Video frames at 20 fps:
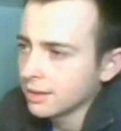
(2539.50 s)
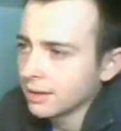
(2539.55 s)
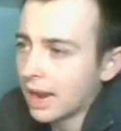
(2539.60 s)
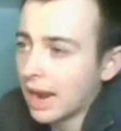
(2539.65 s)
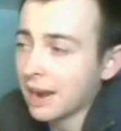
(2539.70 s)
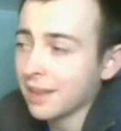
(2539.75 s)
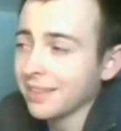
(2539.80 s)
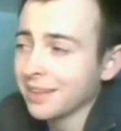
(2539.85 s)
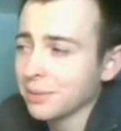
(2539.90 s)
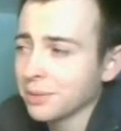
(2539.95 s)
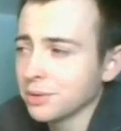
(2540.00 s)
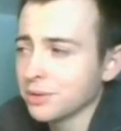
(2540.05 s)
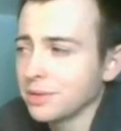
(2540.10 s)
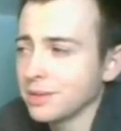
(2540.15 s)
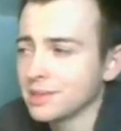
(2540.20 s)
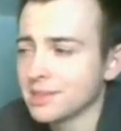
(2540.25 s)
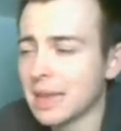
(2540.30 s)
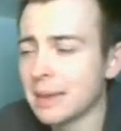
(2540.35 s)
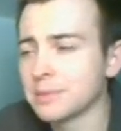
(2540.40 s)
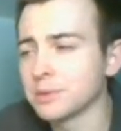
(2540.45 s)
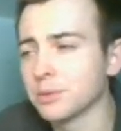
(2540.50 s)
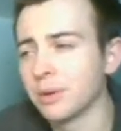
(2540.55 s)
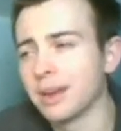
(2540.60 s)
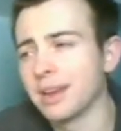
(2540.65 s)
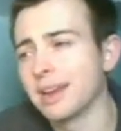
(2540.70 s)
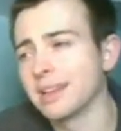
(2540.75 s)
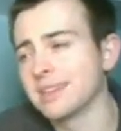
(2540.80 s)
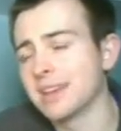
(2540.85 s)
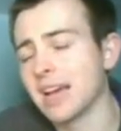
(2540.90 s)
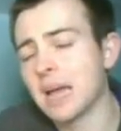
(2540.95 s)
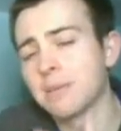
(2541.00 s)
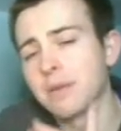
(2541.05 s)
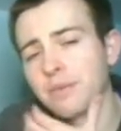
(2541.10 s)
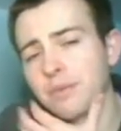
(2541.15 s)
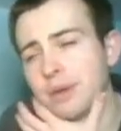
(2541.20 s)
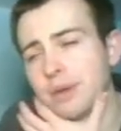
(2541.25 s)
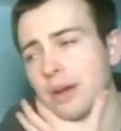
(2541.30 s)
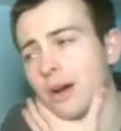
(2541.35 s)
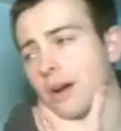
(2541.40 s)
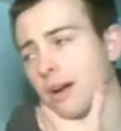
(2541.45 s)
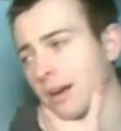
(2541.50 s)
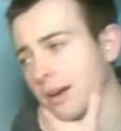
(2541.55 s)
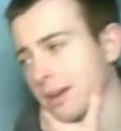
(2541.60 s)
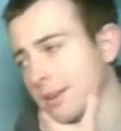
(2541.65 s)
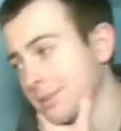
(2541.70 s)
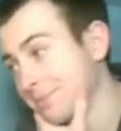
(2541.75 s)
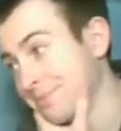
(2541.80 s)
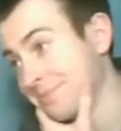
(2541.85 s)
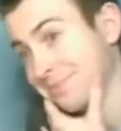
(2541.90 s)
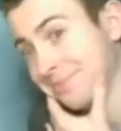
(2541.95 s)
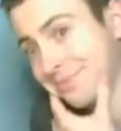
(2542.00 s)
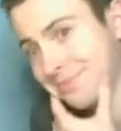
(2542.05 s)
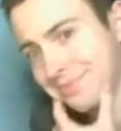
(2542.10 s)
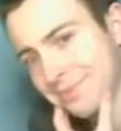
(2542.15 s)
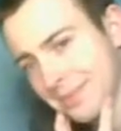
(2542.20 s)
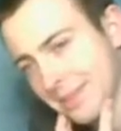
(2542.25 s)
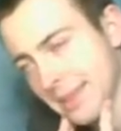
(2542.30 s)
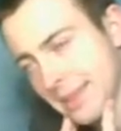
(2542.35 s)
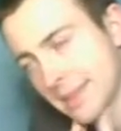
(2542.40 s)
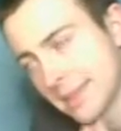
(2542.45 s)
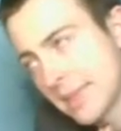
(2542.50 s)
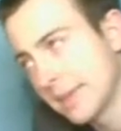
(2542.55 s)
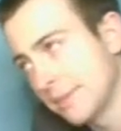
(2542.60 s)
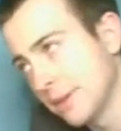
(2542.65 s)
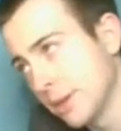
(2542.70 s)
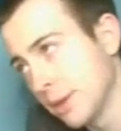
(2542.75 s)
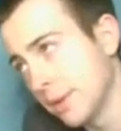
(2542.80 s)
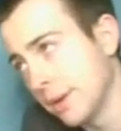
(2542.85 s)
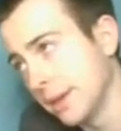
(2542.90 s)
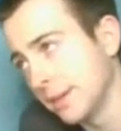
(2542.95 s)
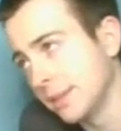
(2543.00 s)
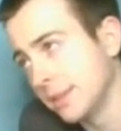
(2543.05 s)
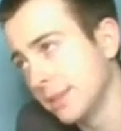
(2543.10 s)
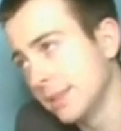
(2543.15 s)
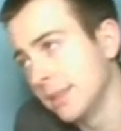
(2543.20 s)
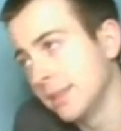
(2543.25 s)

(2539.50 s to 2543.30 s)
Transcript: I don't think we're doing these games one at a time. If we are, that's kind of annoying.